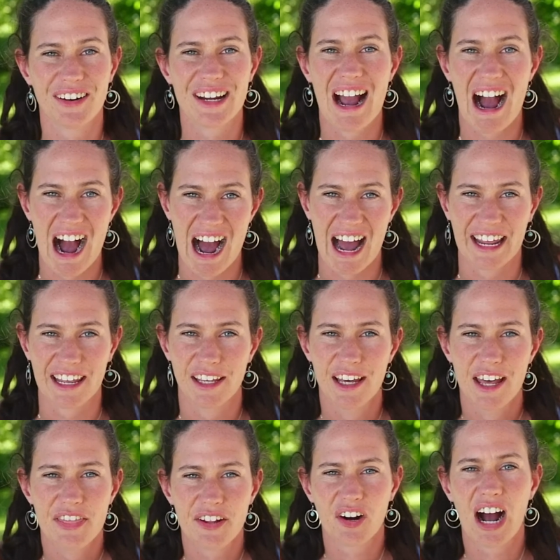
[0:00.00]
high.
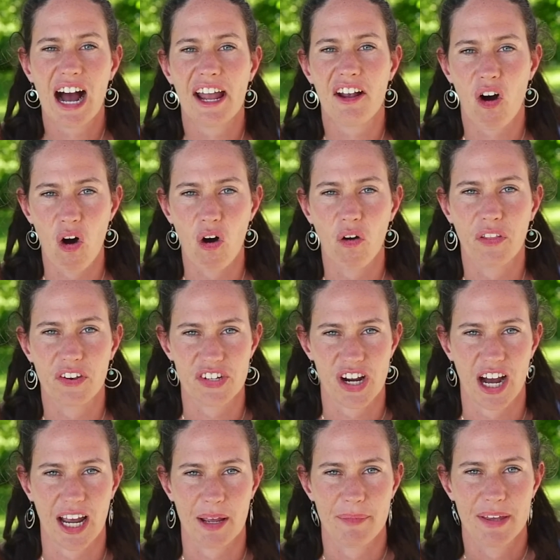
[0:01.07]
They're high all the
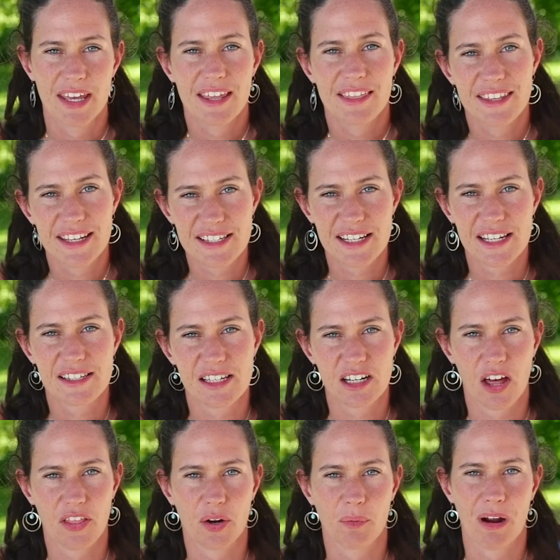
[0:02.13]
time. This is
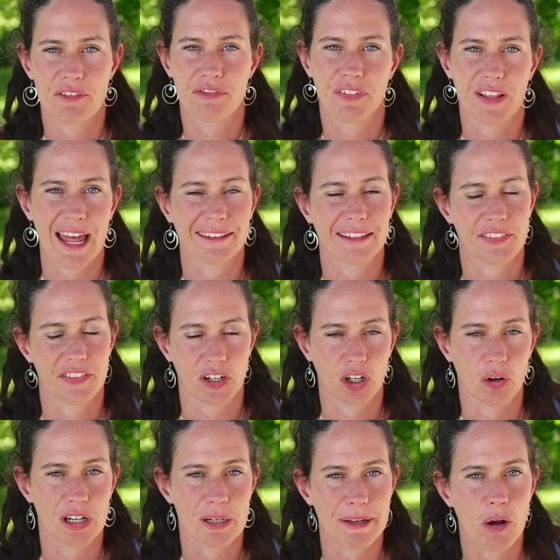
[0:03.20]
another red flag that they're
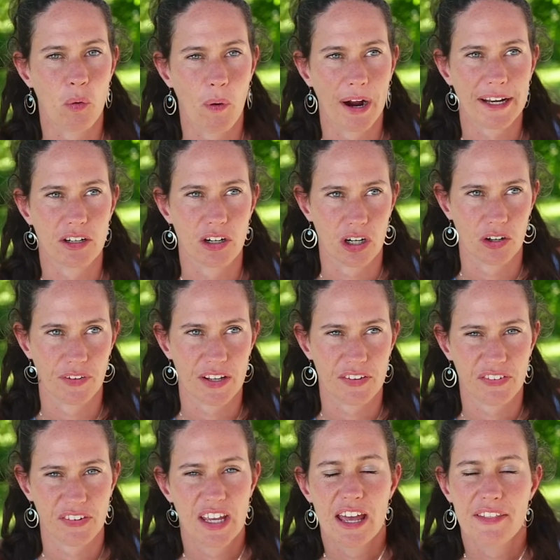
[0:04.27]
going to be quite nervous.
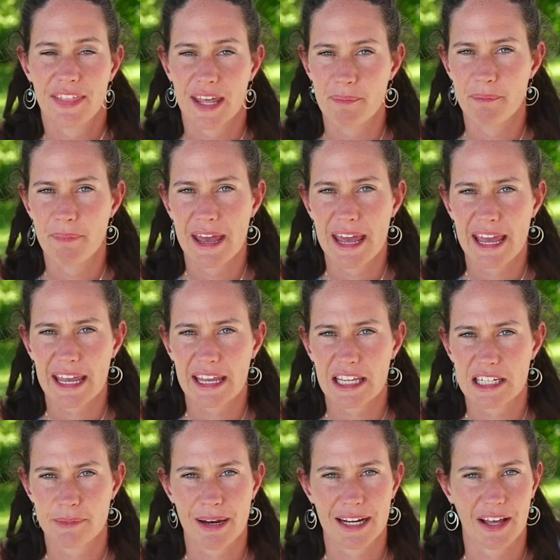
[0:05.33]
They may,
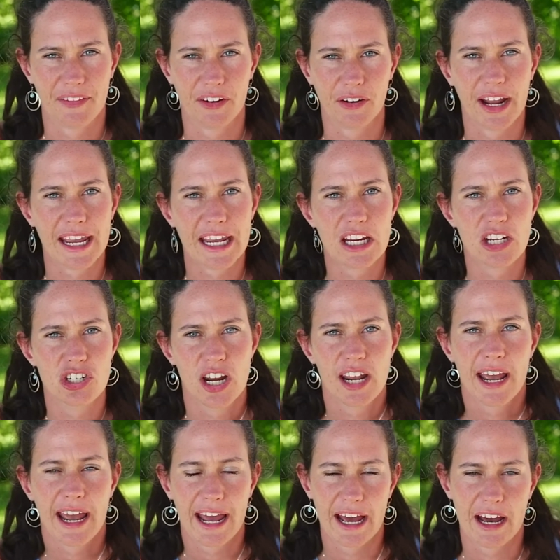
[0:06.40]
depending on their age,
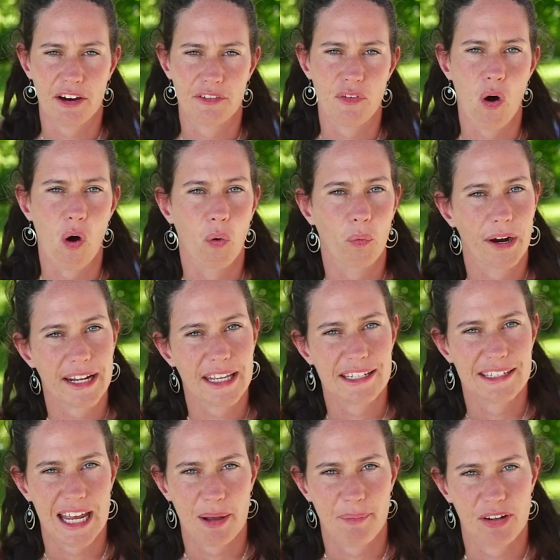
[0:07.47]
have already
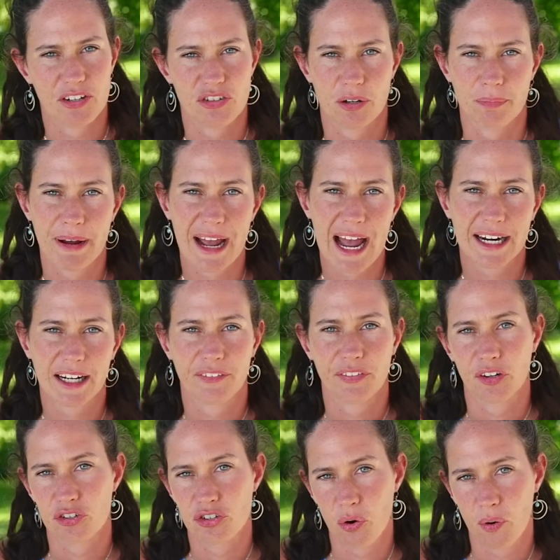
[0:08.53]
damaged their back and their
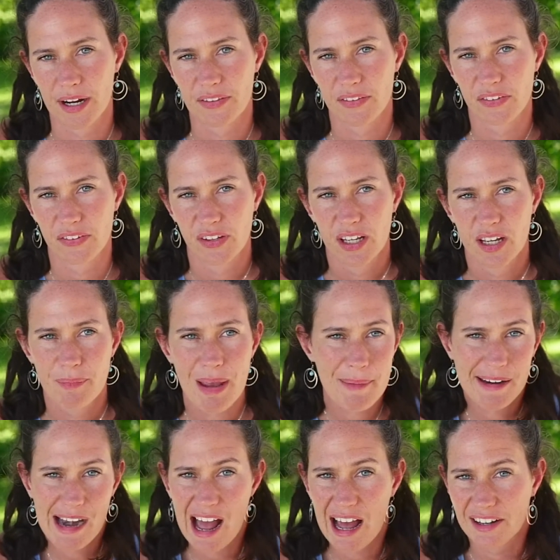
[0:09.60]
joints. Maybe
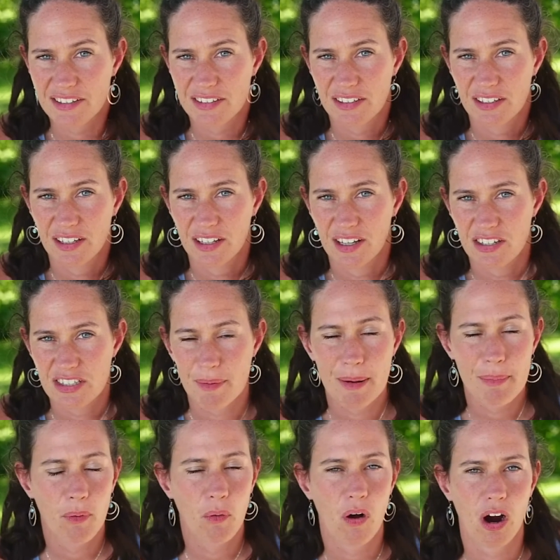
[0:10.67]
not. Some
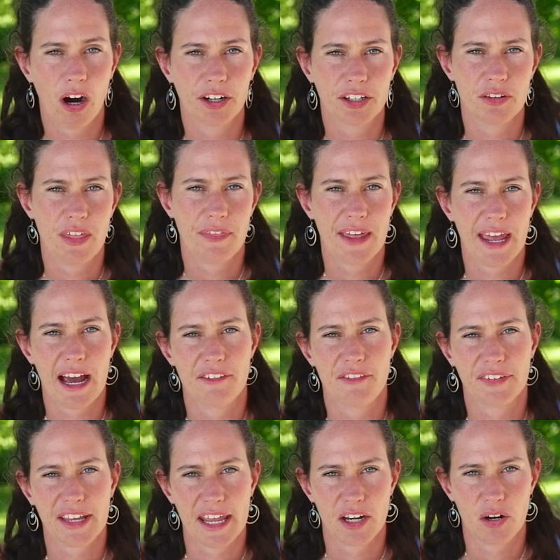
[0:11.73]
people argue that they have
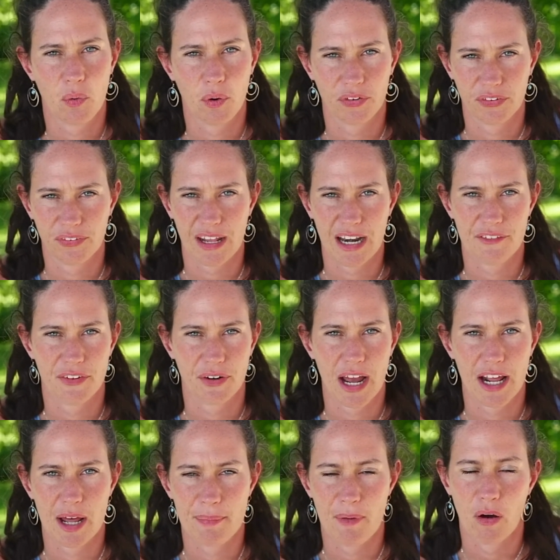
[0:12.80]
gaited horses that have their head
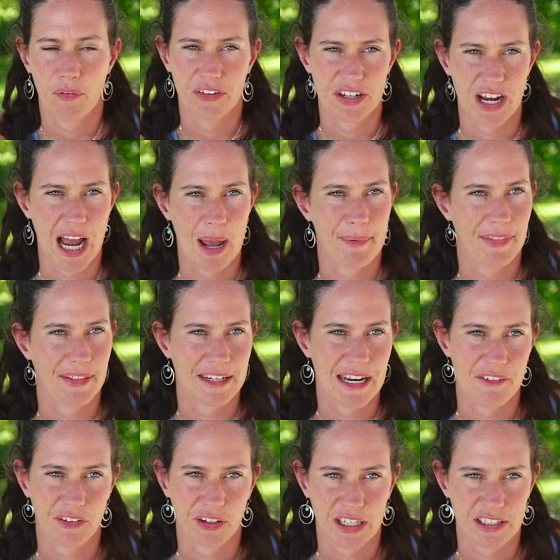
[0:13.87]
up all the time and they
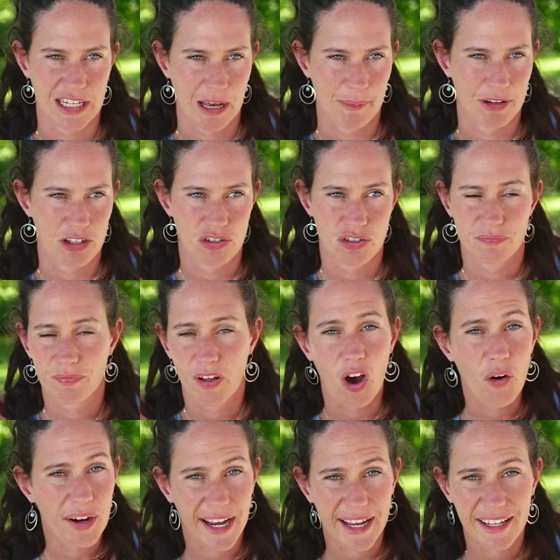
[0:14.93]
never get damaged.
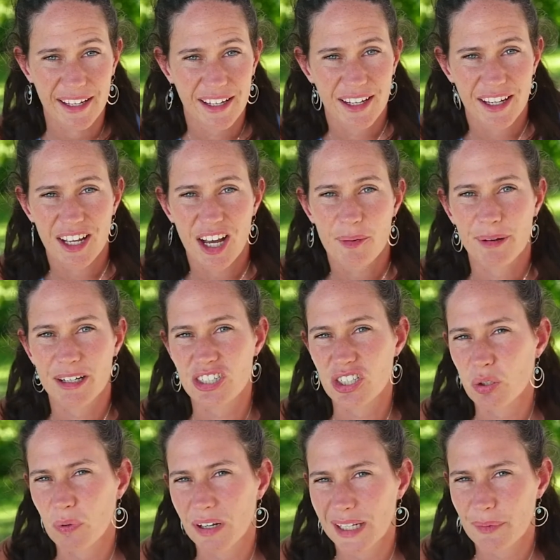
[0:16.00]
Okay, but do you
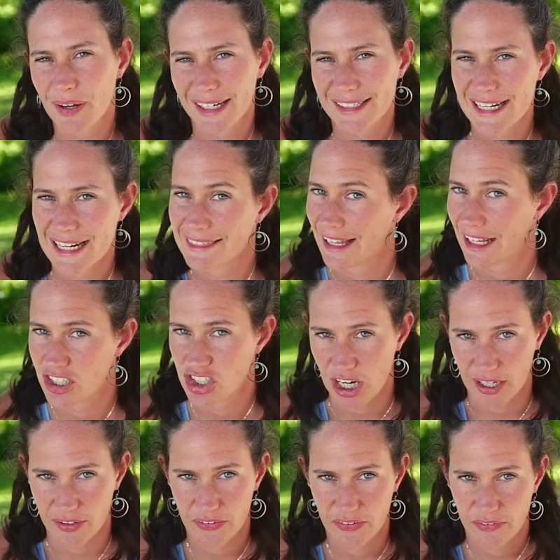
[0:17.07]
really want to take that
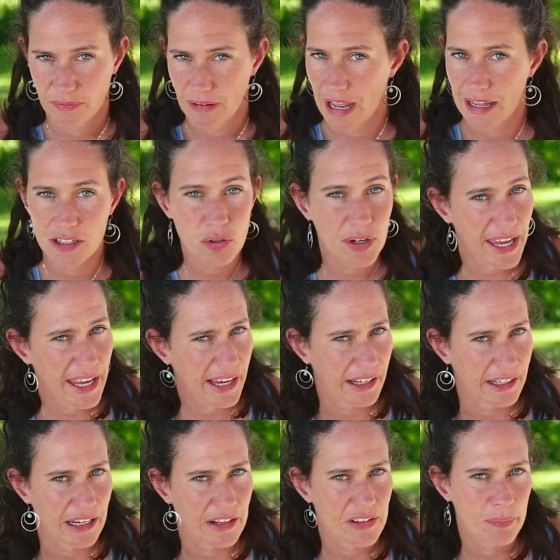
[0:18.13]
chance? And you can.
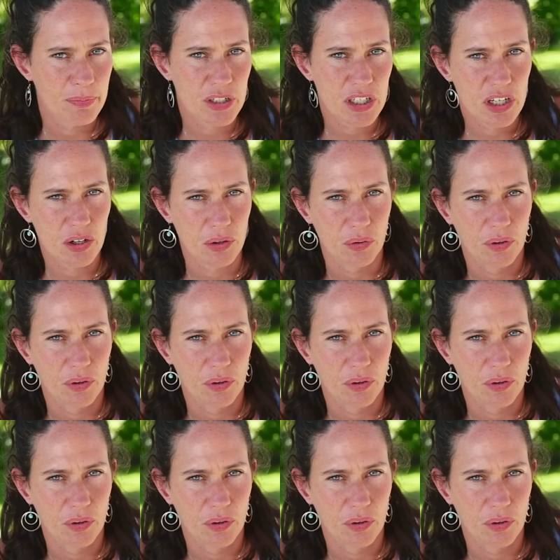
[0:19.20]
It's up to you.